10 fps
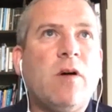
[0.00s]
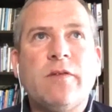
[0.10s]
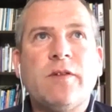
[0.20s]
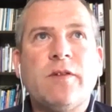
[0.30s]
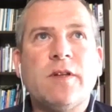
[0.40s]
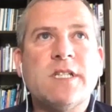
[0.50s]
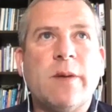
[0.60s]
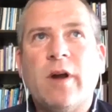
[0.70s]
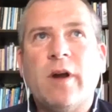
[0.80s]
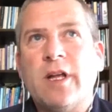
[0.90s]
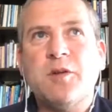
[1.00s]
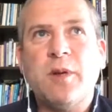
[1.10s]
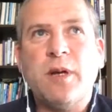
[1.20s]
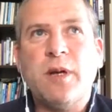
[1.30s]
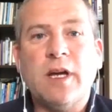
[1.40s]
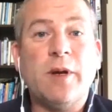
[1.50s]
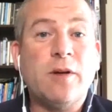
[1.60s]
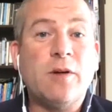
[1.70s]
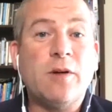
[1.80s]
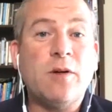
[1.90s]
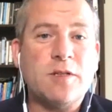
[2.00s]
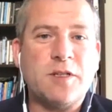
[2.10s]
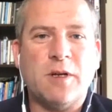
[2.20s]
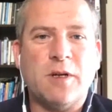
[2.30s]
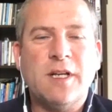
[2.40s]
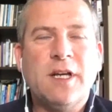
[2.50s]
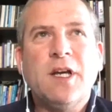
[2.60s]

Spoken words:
you lifted Sam Maguire, that should be a high point. Of course it was.